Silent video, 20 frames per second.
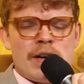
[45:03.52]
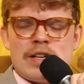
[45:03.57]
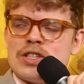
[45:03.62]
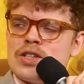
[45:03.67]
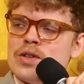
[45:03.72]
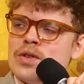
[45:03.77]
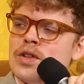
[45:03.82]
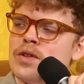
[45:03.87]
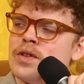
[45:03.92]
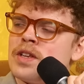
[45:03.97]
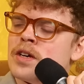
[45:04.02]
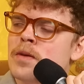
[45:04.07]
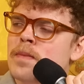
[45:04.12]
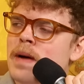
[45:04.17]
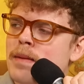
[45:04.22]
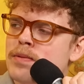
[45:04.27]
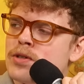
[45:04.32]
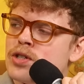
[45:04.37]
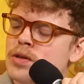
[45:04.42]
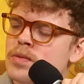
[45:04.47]
Wait, so the
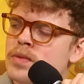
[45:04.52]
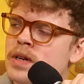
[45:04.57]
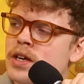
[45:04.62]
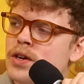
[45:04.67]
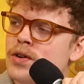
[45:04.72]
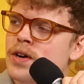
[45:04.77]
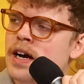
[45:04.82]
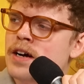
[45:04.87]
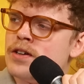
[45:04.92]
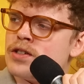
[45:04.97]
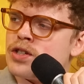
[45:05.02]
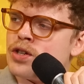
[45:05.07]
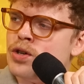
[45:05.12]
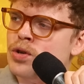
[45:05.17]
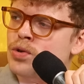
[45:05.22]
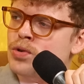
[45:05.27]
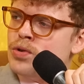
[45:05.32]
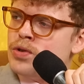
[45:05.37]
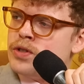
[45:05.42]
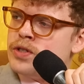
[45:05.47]
kebab shop near your house
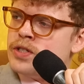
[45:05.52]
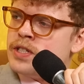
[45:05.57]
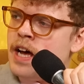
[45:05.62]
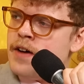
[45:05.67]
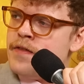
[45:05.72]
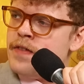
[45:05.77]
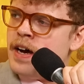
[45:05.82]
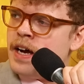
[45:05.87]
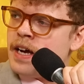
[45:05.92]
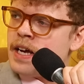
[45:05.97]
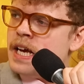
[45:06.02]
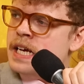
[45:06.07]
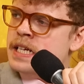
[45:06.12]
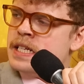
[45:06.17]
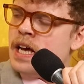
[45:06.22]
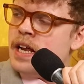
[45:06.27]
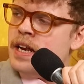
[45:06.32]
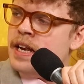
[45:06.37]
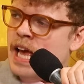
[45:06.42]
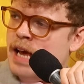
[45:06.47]
called Savak, is
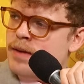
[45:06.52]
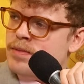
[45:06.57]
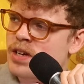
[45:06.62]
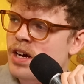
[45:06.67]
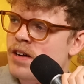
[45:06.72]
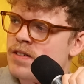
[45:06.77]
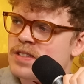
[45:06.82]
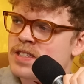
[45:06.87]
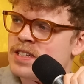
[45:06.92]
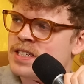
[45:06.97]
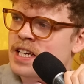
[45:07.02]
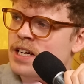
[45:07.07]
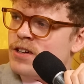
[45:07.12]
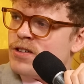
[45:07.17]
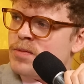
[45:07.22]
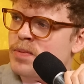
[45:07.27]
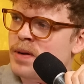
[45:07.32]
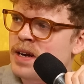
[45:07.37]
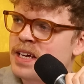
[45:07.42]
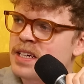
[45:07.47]
that named after the
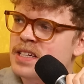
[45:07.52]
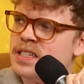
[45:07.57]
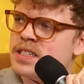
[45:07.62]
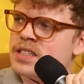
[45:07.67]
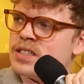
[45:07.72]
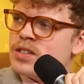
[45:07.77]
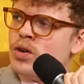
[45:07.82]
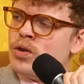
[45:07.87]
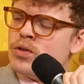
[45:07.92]
secret police?